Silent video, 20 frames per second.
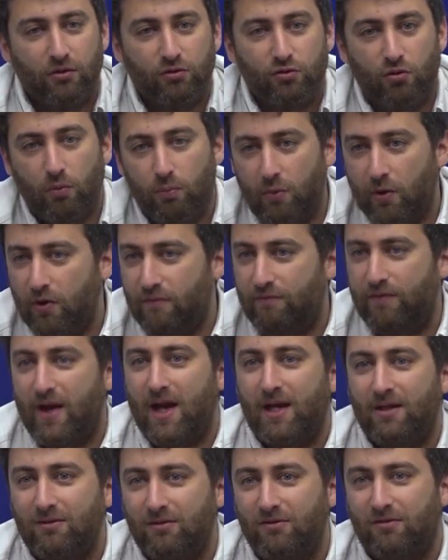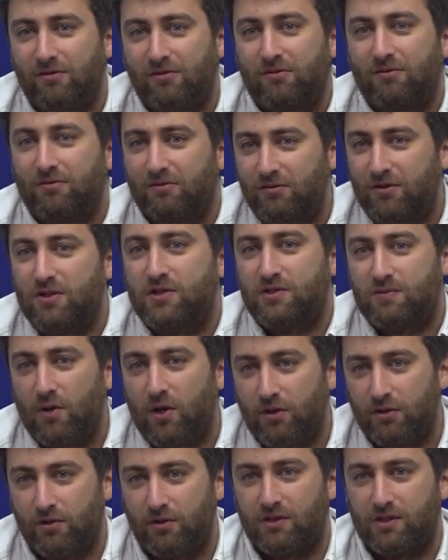to prevent these
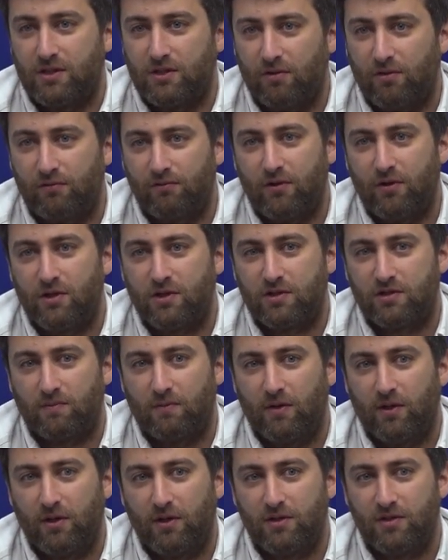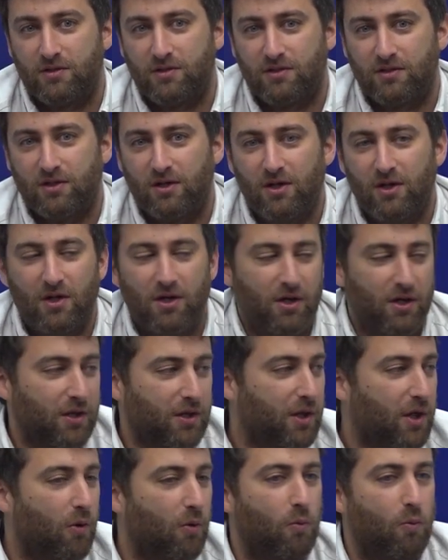murders in the first place.
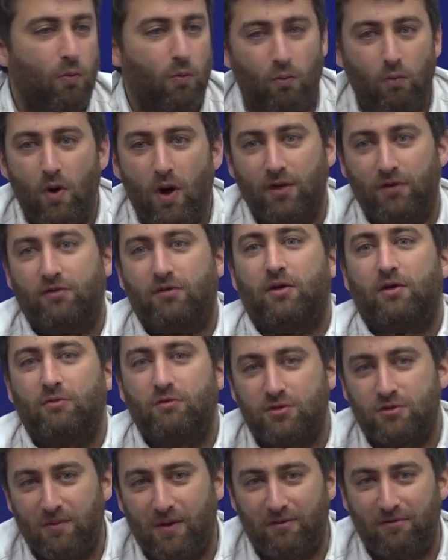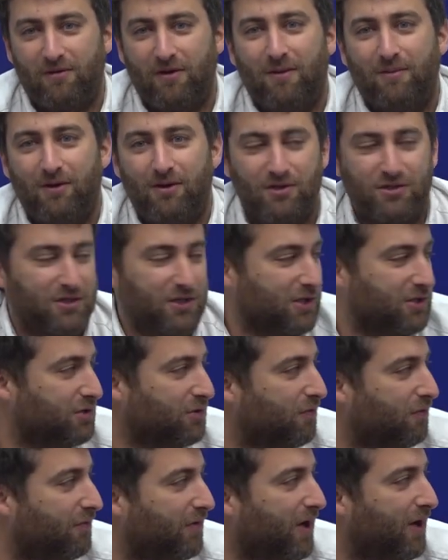Now, one thing which my family says
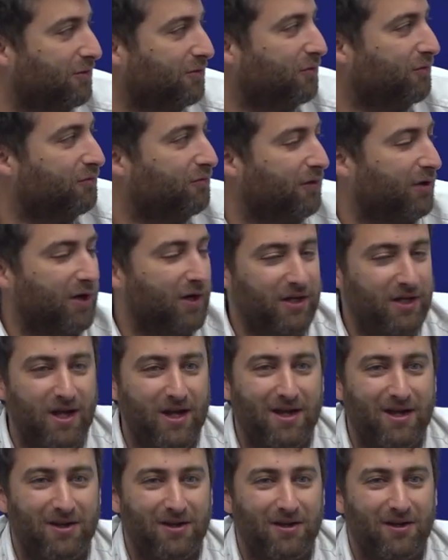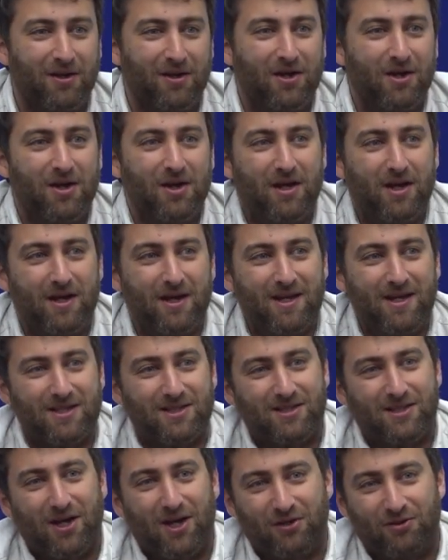over and over again
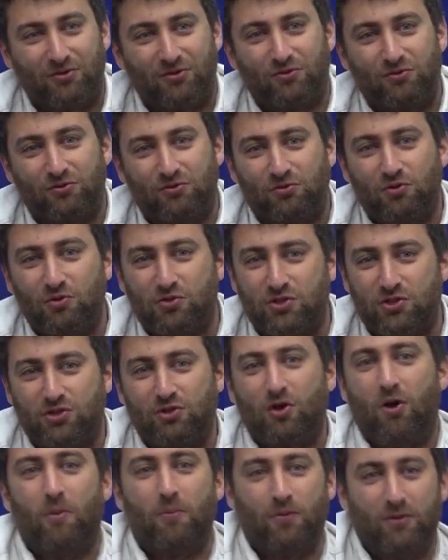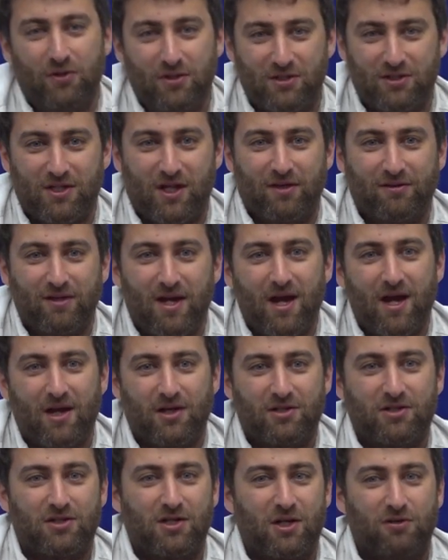is that to stop these
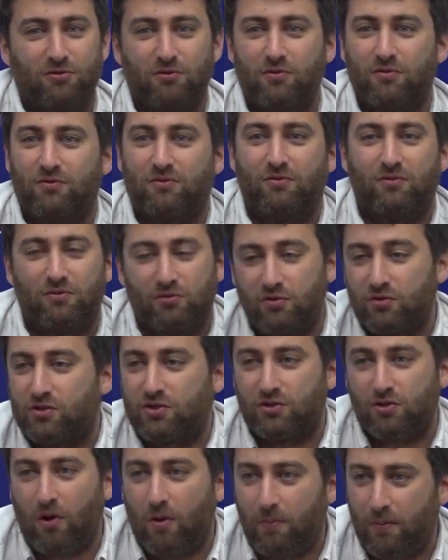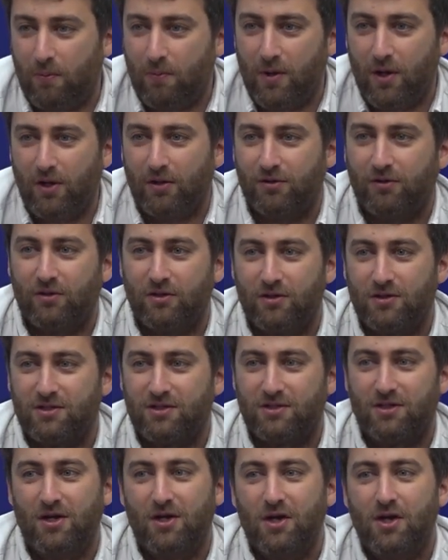attacks and to stop
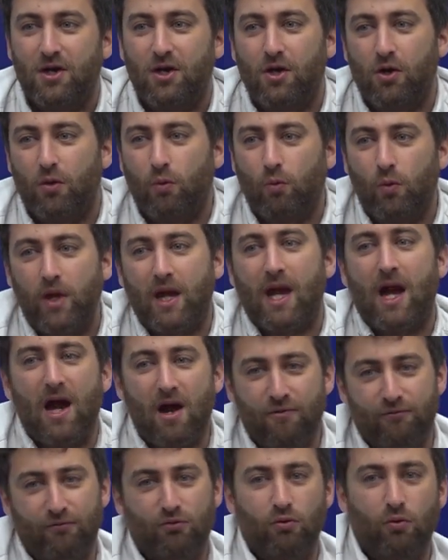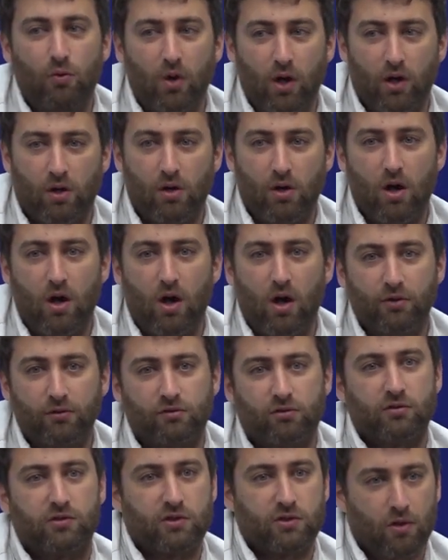murders, we have to work hard
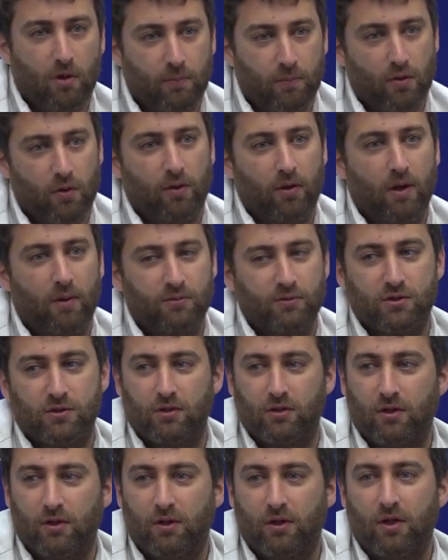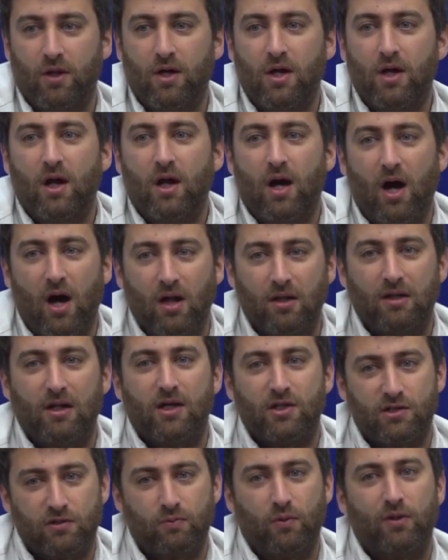to stop corruption.
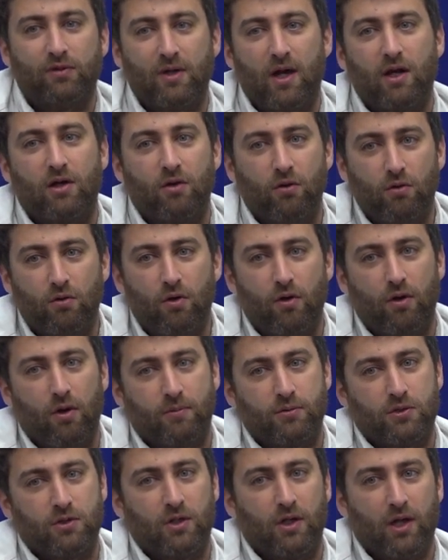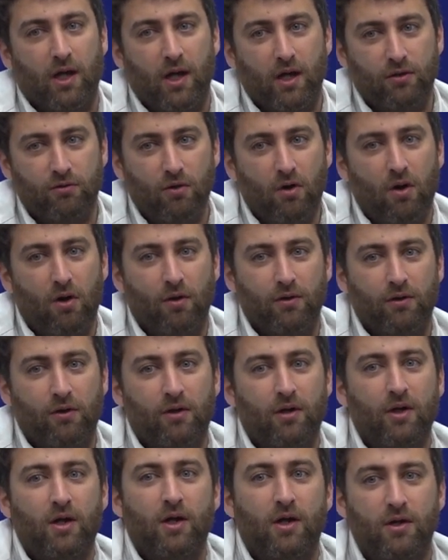Unless we tackle corruption head on,
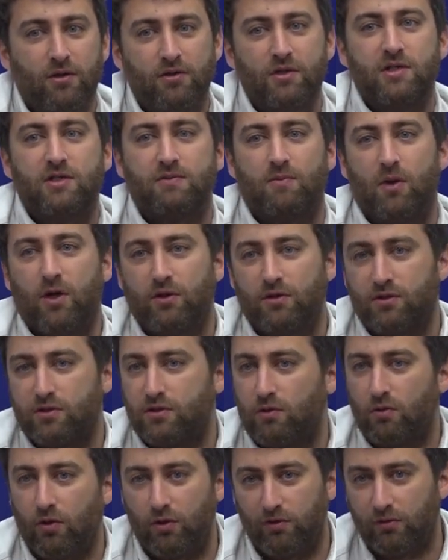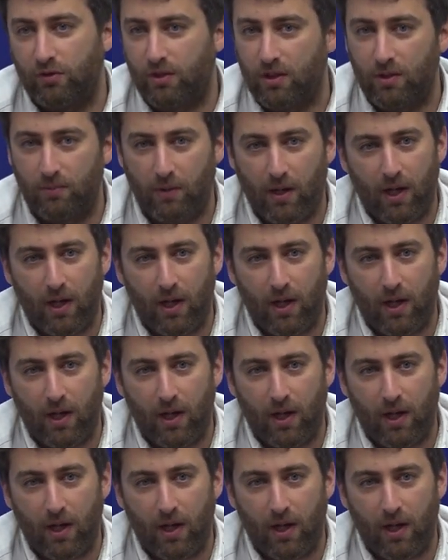these murders are going to keep